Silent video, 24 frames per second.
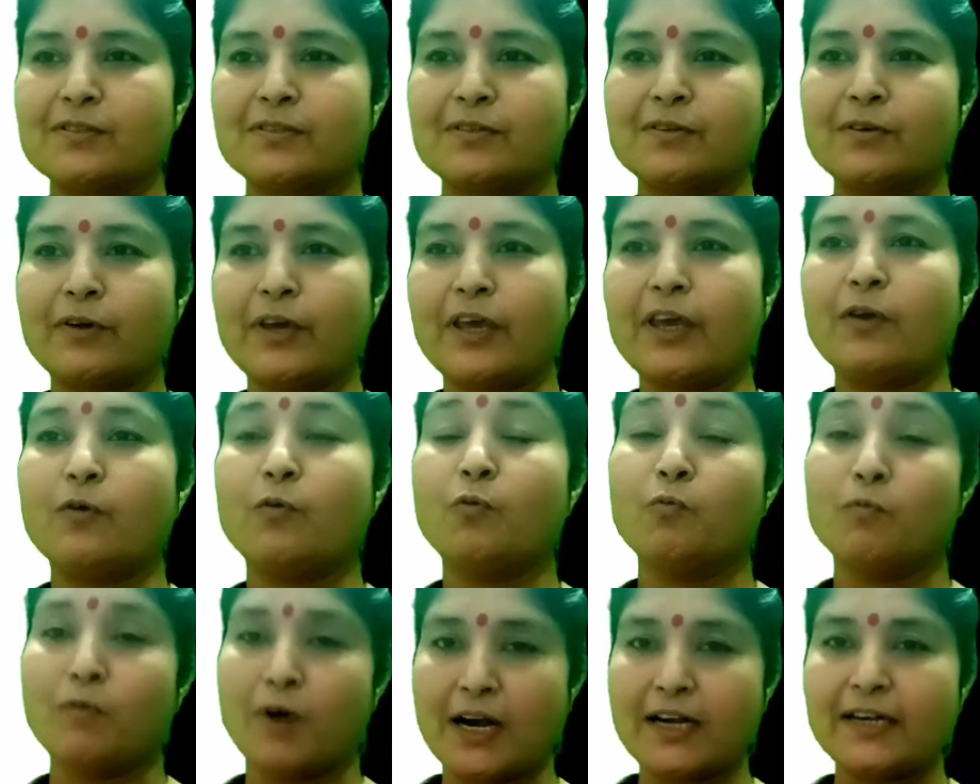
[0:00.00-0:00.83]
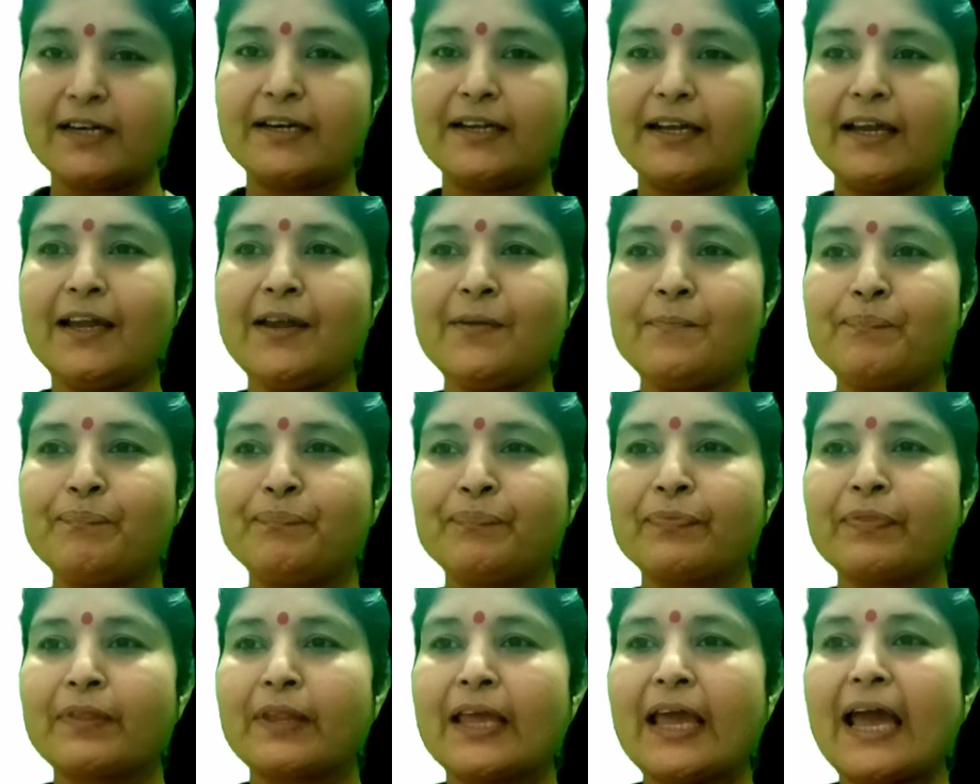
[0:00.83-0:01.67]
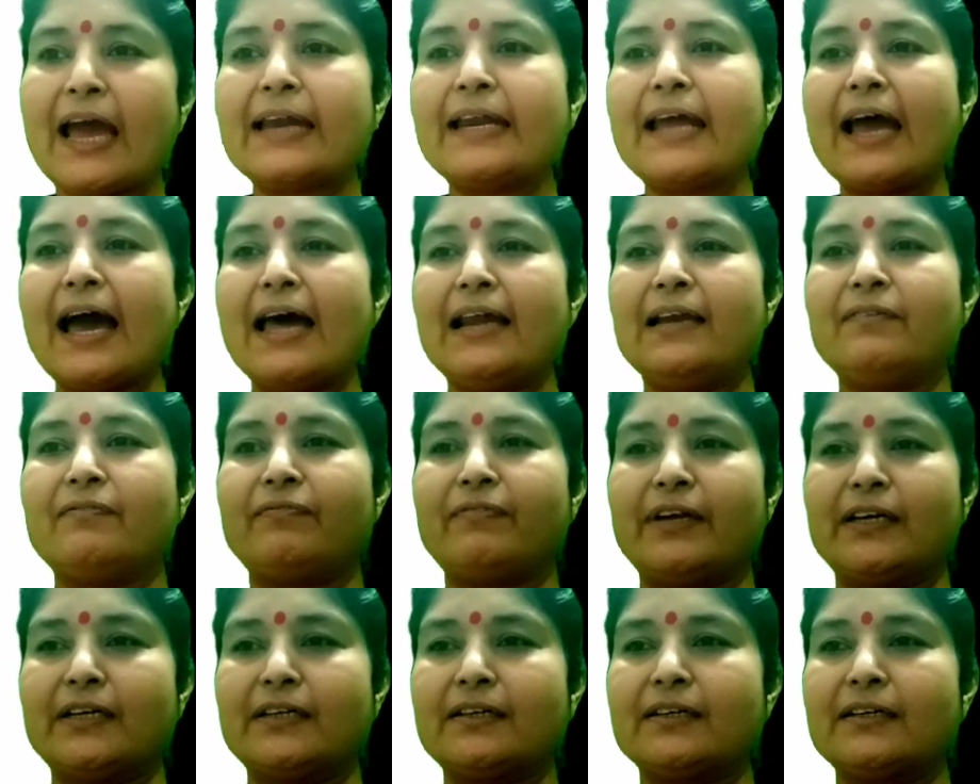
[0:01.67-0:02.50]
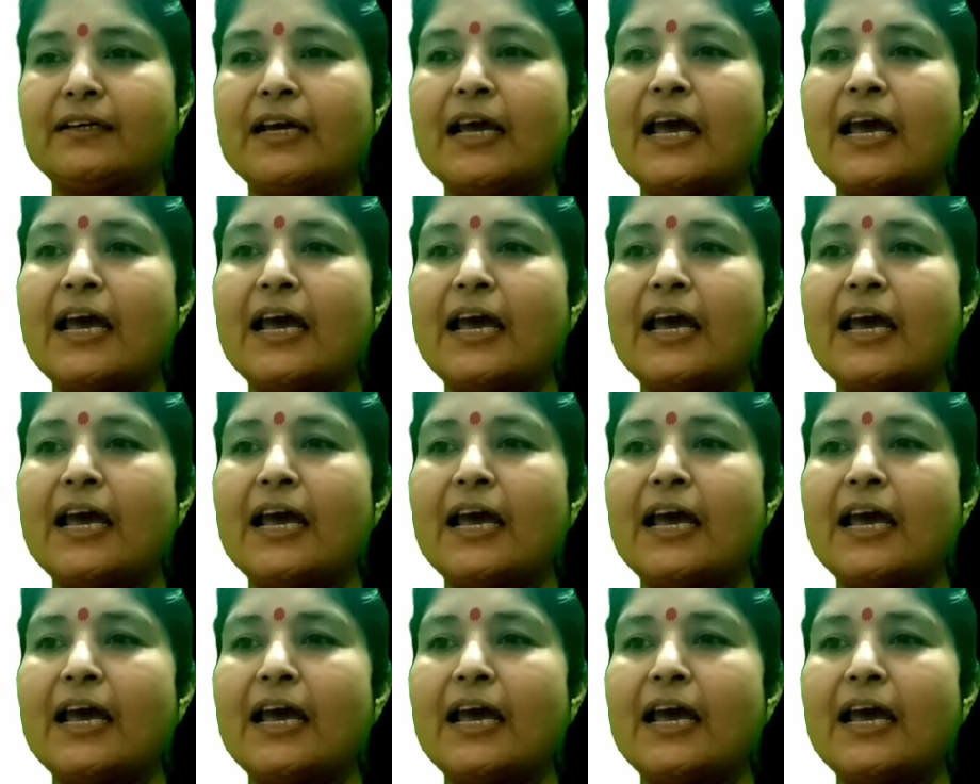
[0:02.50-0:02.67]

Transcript: Okay, one day an elephant